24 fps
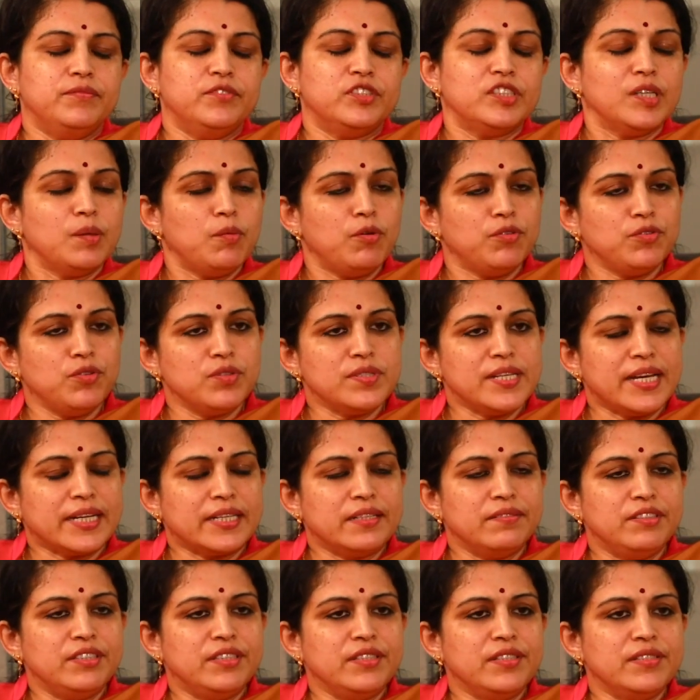some of those
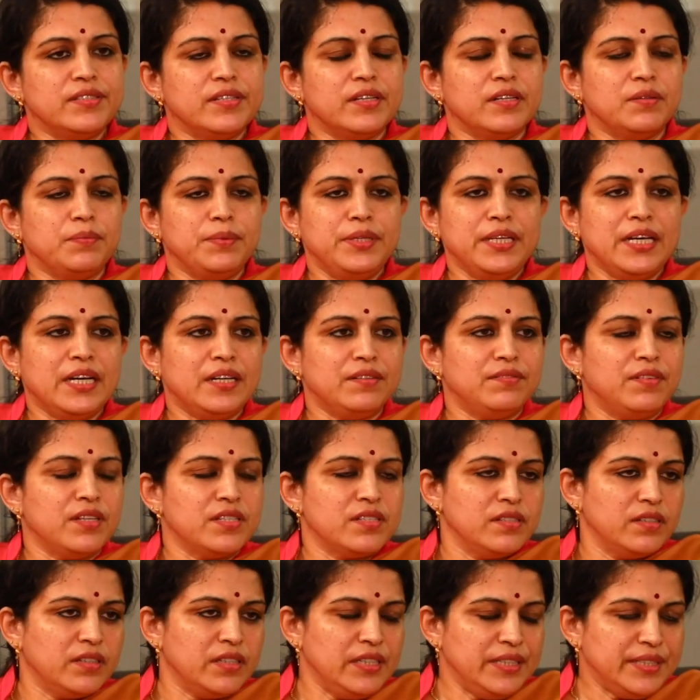activities are we have our
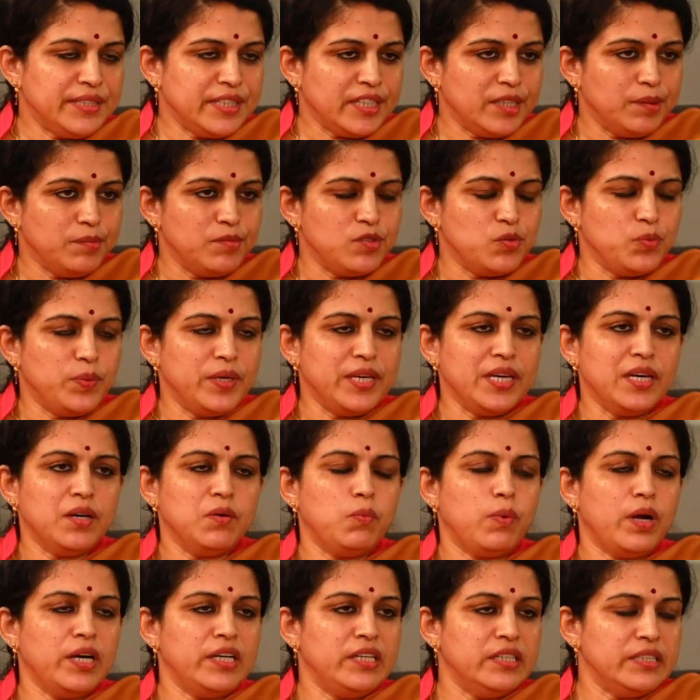circle times, we
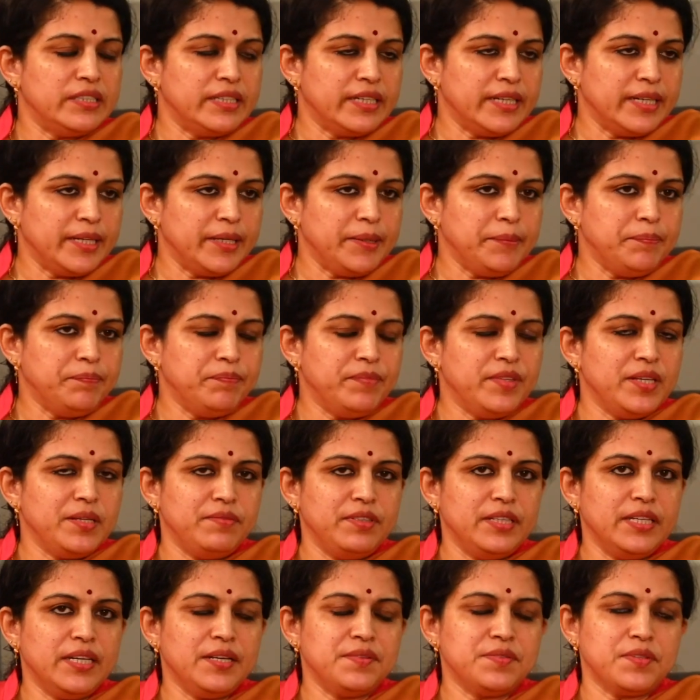have wonder time, then
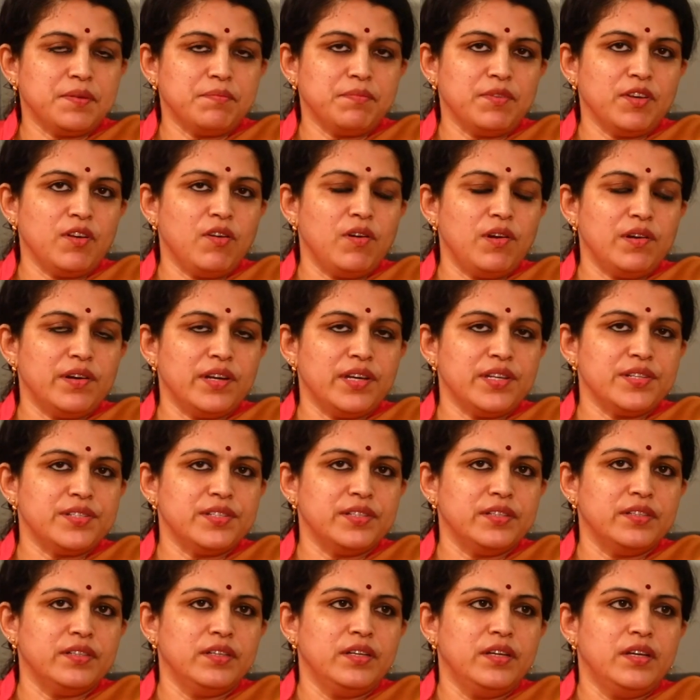we have something called as
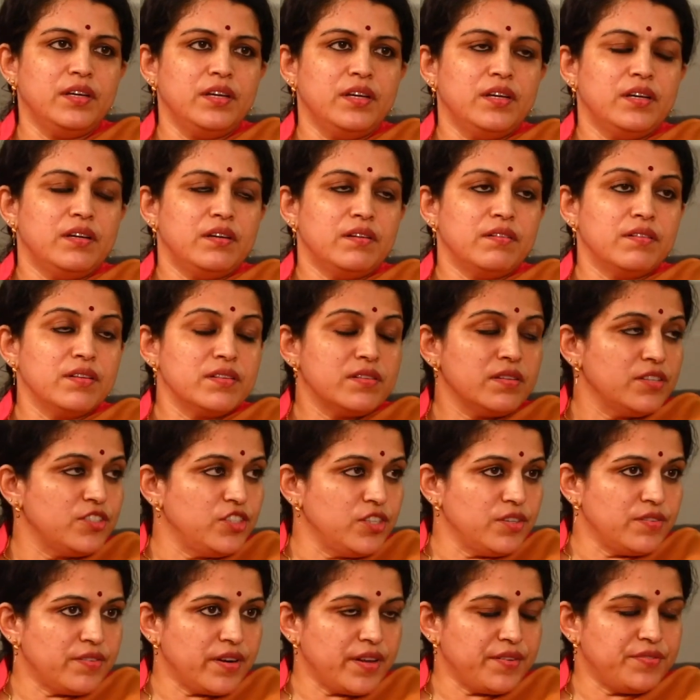research
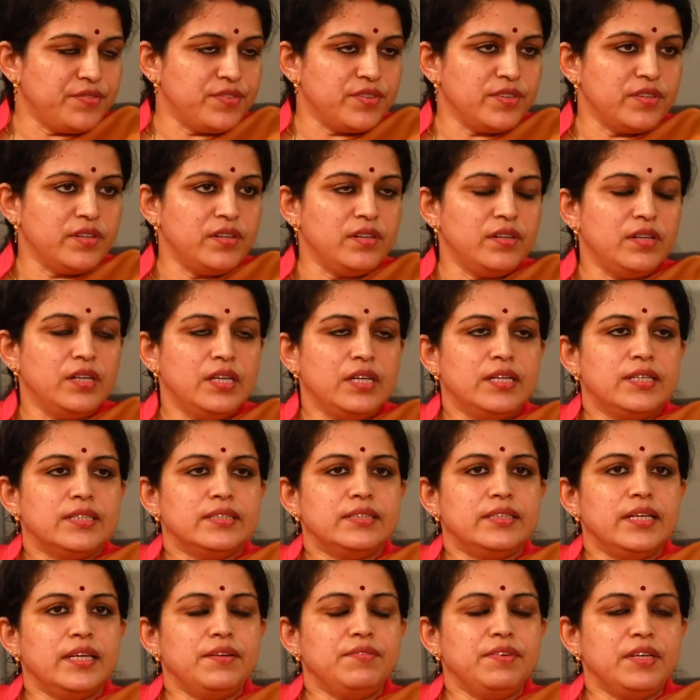and referral,
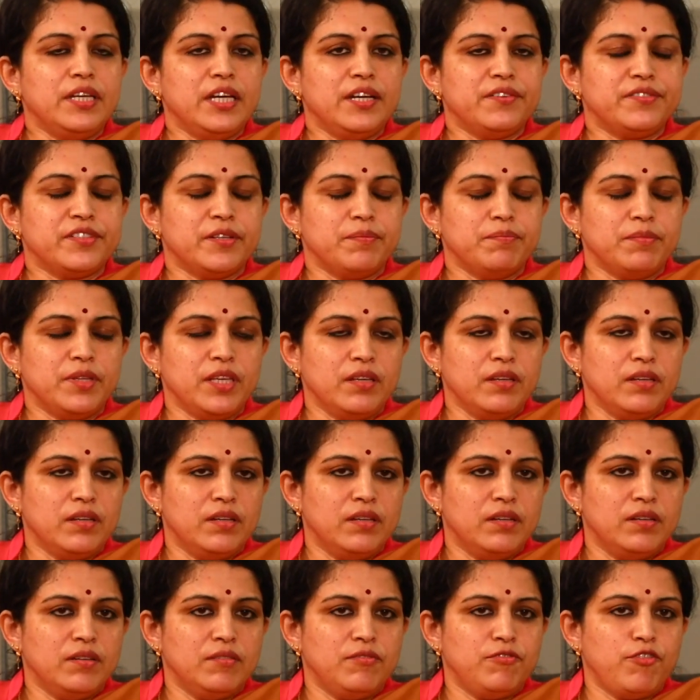then we have something
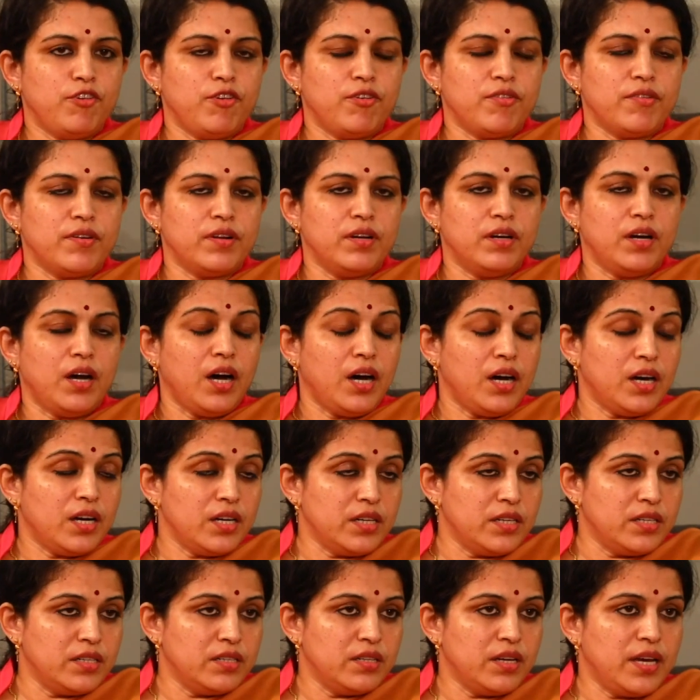for
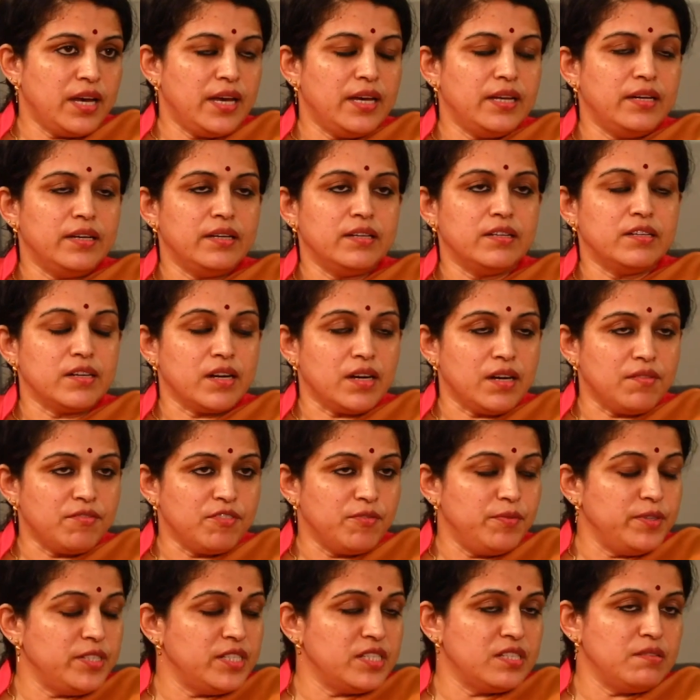art and craft,
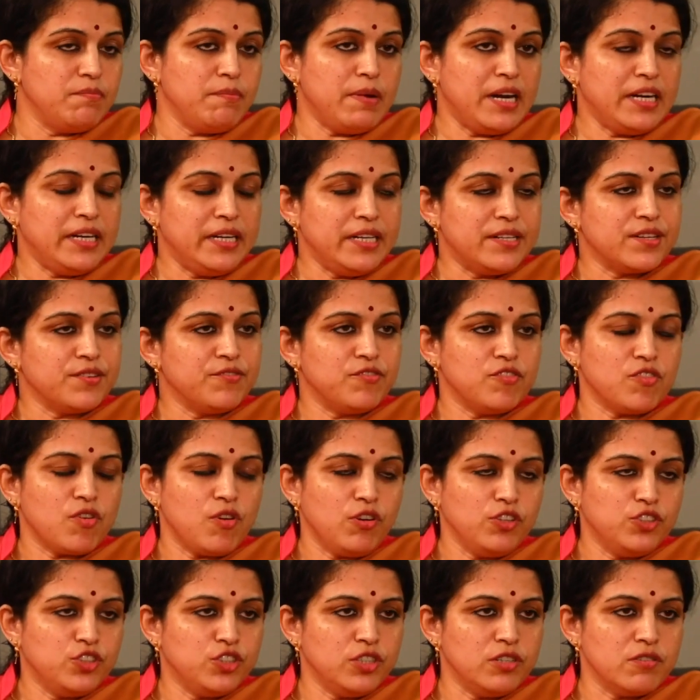which is mandatory for
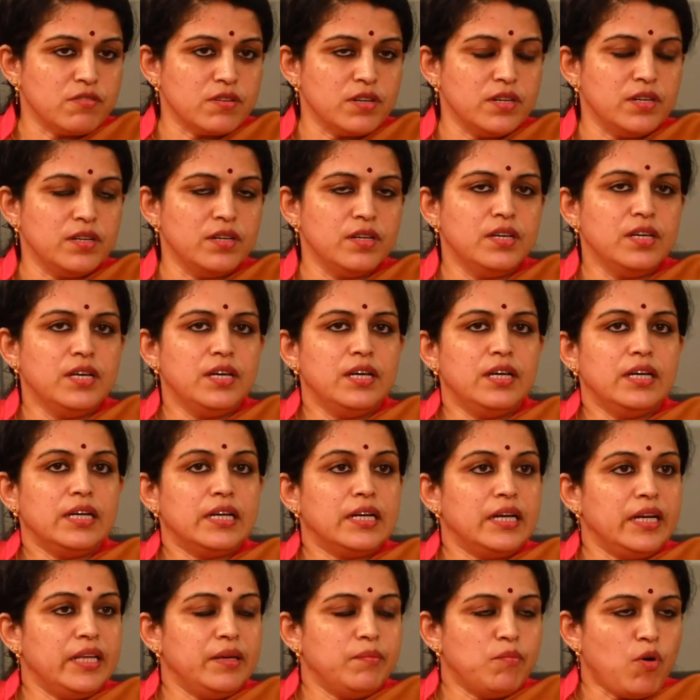all children.
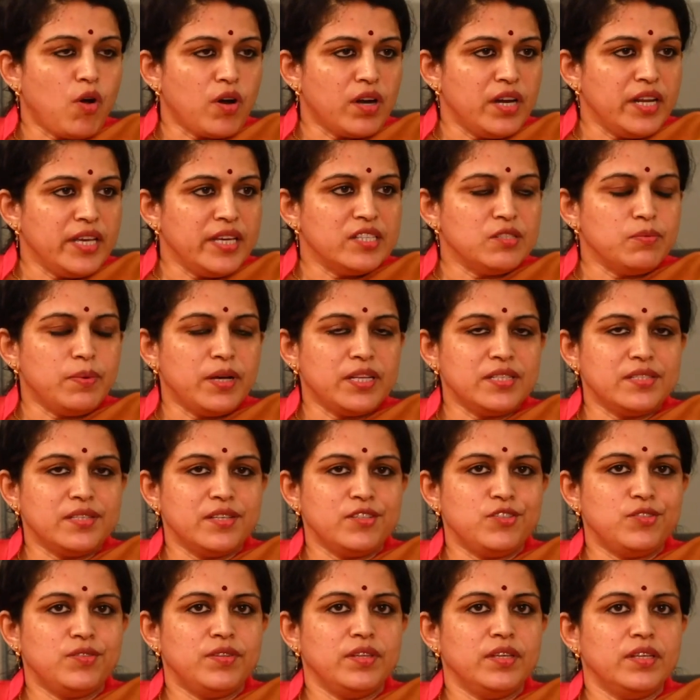Clay modeling is one
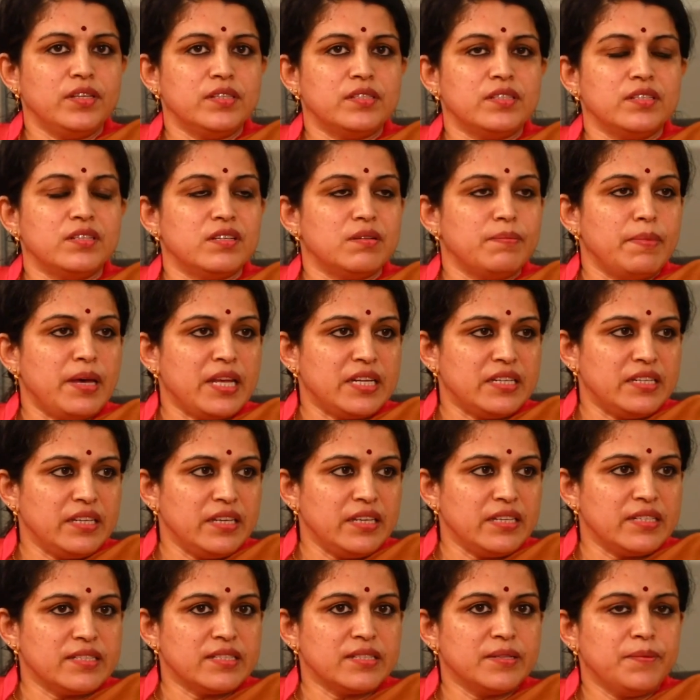such thing,
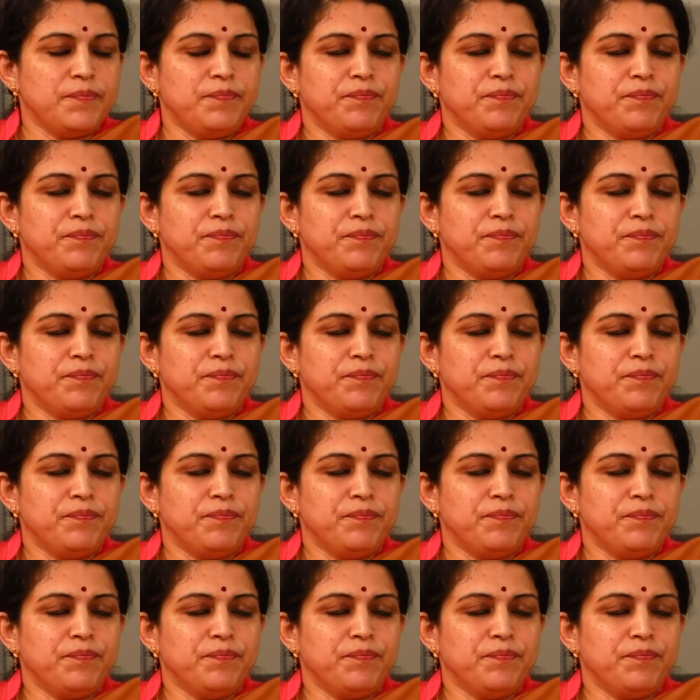dramatics,